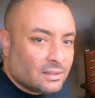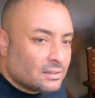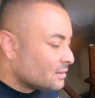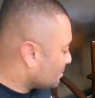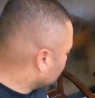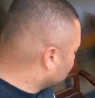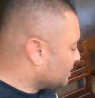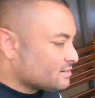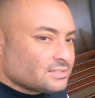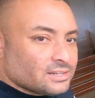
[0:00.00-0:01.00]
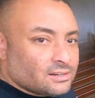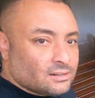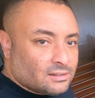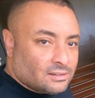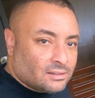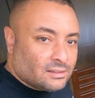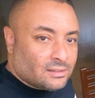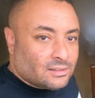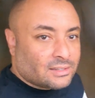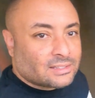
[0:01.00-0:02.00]
a couple chairs here,
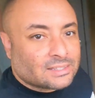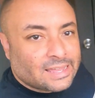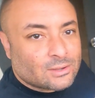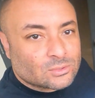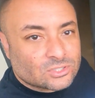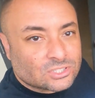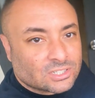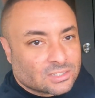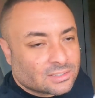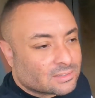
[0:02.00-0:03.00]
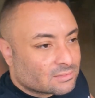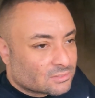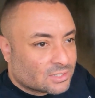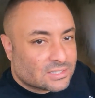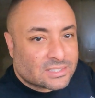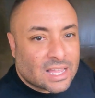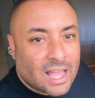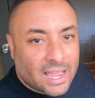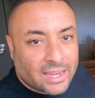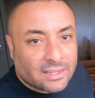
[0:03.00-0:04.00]
get the lounge, look at the
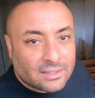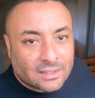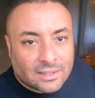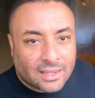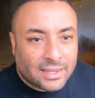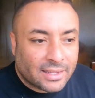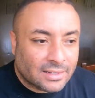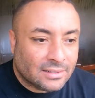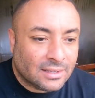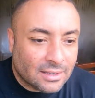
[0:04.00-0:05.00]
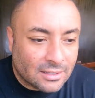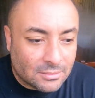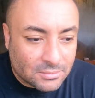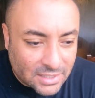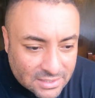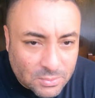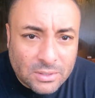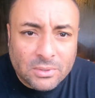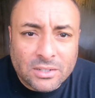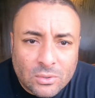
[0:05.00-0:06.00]
sky, and it's
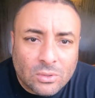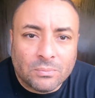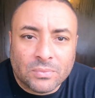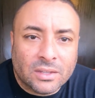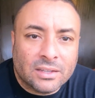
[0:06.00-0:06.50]
really cool.